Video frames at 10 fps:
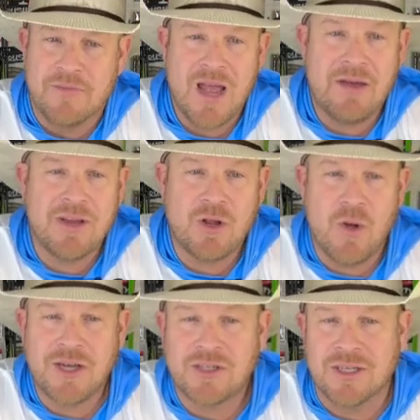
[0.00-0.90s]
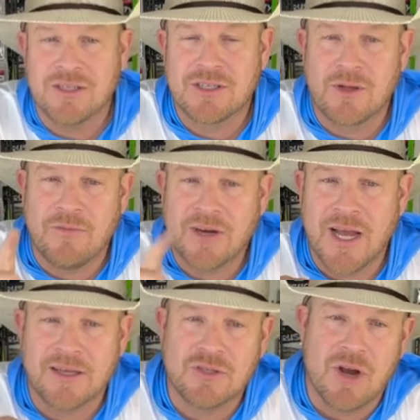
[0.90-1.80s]
If you have any questions, don't
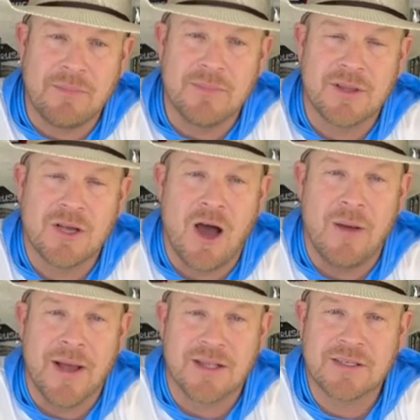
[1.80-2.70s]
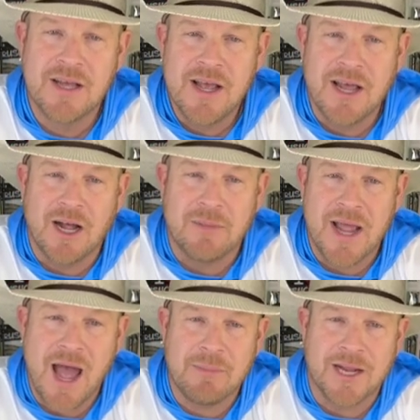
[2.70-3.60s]
forget to drop them in the comments, and I'll be
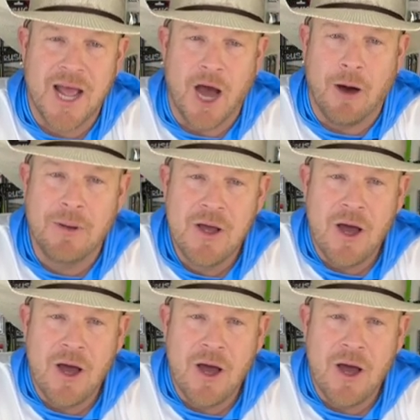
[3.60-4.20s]
happy to help.